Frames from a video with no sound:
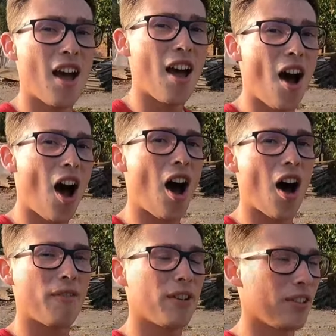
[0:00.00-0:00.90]
at
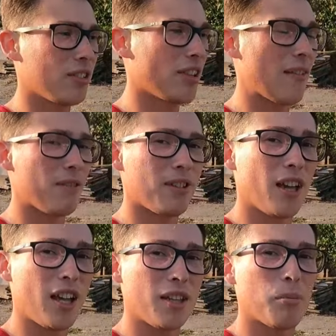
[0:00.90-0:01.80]
half seven
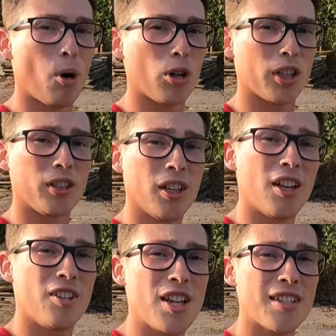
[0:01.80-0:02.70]
in the morning.
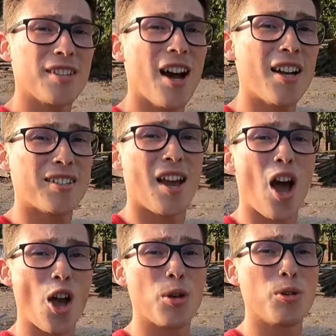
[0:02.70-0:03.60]
Cheers guys,
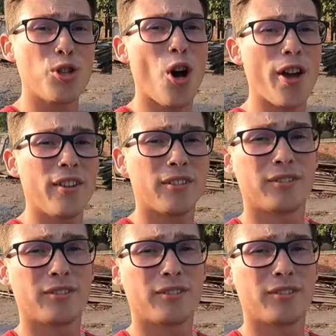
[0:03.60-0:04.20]
hope you enjoy.